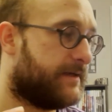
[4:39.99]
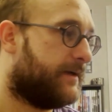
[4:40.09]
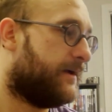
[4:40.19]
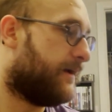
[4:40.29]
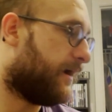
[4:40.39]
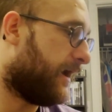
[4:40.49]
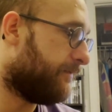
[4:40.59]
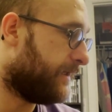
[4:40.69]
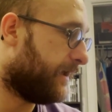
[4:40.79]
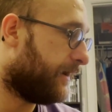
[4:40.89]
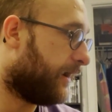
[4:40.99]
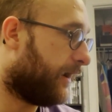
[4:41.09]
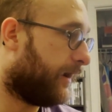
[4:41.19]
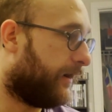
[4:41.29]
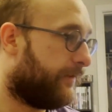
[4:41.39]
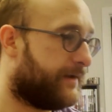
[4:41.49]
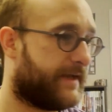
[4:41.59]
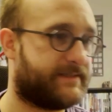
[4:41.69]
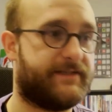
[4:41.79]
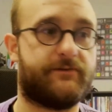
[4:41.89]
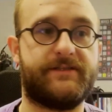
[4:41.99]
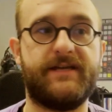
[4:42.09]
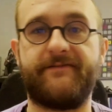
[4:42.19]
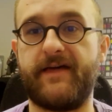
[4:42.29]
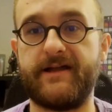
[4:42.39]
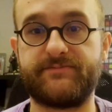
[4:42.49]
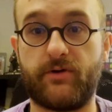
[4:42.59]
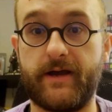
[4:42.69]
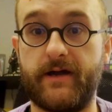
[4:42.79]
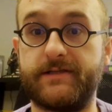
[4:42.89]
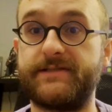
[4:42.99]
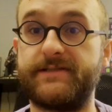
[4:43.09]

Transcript: And then the next thing you'll see after that is probably us